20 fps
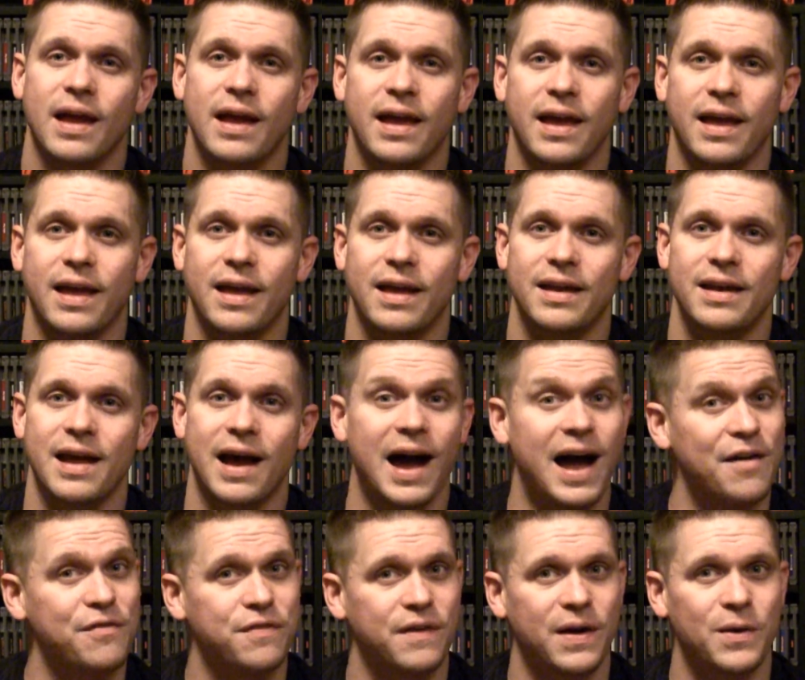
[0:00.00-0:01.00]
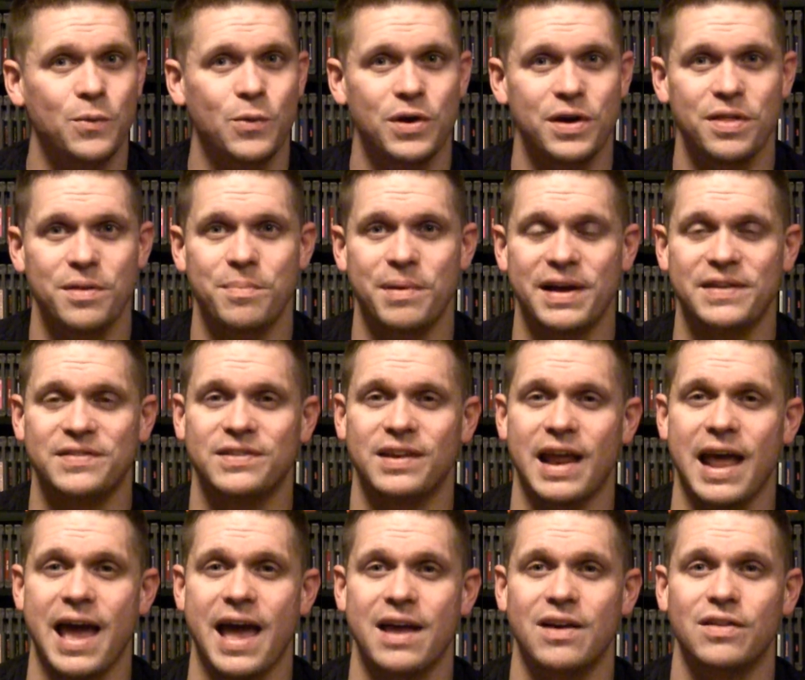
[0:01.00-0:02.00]
And I found one of the best
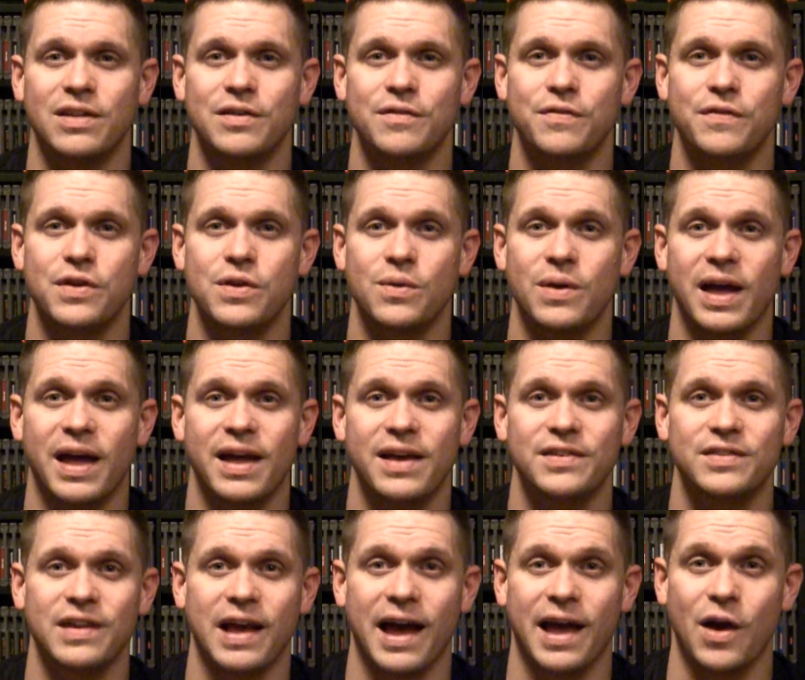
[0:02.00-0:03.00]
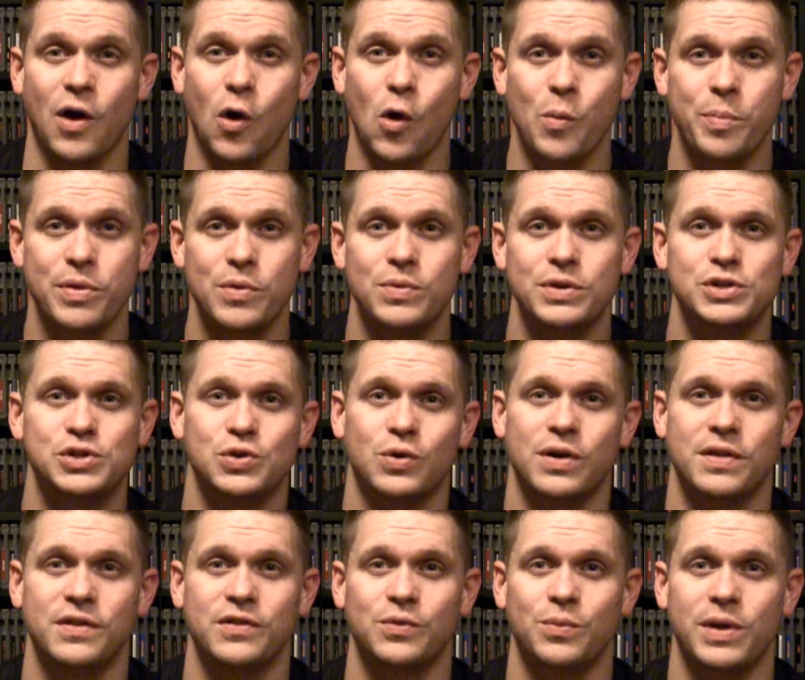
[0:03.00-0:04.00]
at haggling for you guys. I hope you
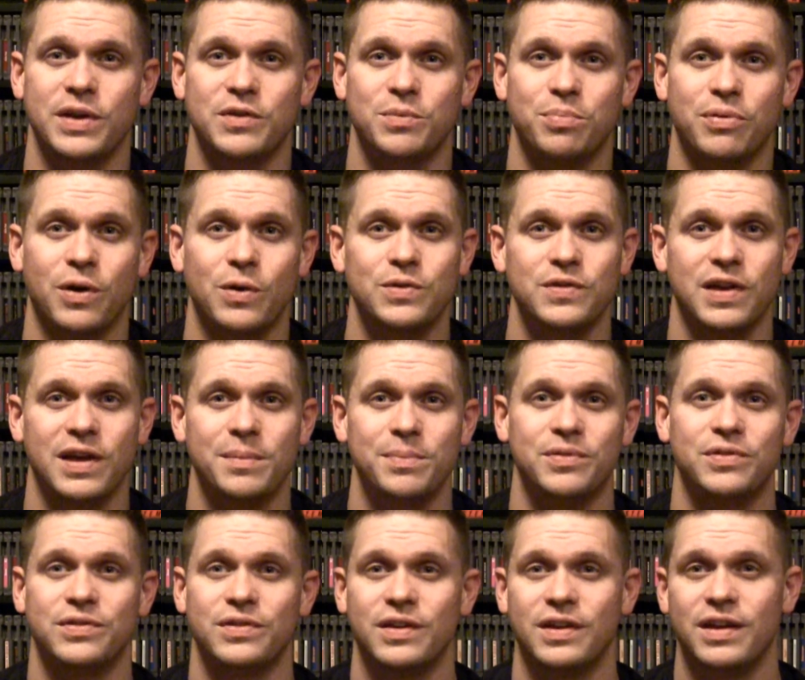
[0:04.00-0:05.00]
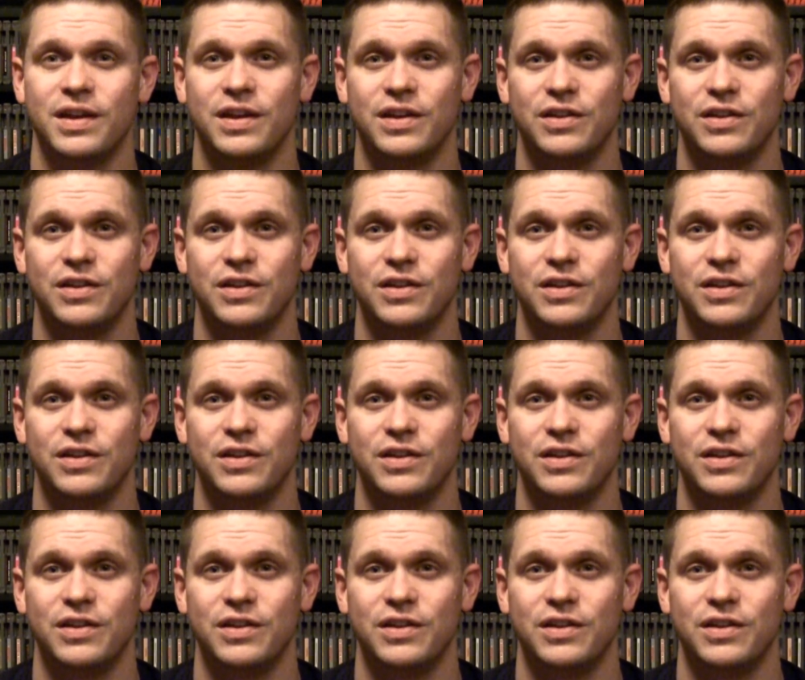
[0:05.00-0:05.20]
enjoy this week's pro tips.